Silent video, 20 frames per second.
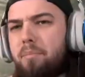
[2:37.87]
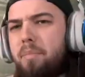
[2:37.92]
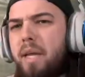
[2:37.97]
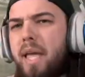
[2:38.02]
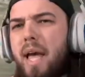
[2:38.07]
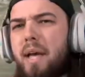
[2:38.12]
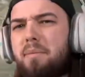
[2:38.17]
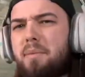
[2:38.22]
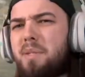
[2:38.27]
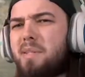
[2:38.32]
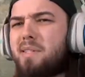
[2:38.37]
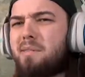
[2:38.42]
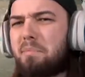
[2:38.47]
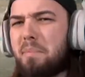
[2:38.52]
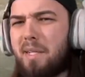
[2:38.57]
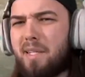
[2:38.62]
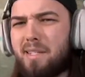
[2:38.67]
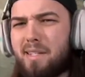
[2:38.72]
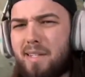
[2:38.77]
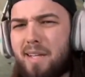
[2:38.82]
But yeah, this, I
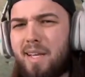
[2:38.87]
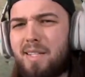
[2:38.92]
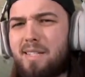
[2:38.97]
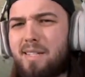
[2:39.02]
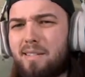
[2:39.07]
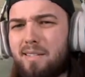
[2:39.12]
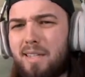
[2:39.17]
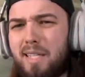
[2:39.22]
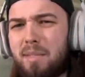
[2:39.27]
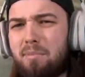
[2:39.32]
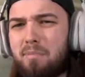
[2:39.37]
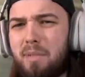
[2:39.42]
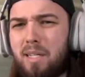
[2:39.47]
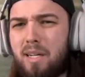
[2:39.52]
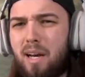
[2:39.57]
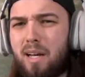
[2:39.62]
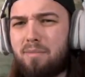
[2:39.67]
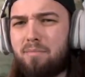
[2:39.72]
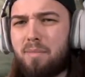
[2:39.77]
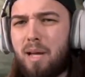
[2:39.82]
mean, this is a nice clip. You
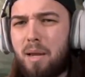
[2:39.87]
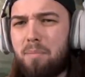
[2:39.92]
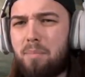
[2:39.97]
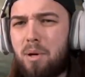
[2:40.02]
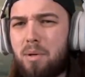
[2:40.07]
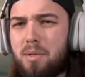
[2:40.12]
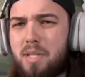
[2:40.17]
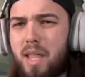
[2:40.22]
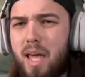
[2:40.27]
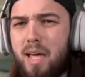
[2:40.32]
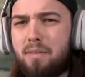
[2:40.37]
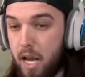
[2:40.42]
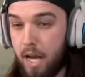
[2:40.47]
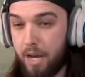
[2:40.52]
know, I'd, I'd post that.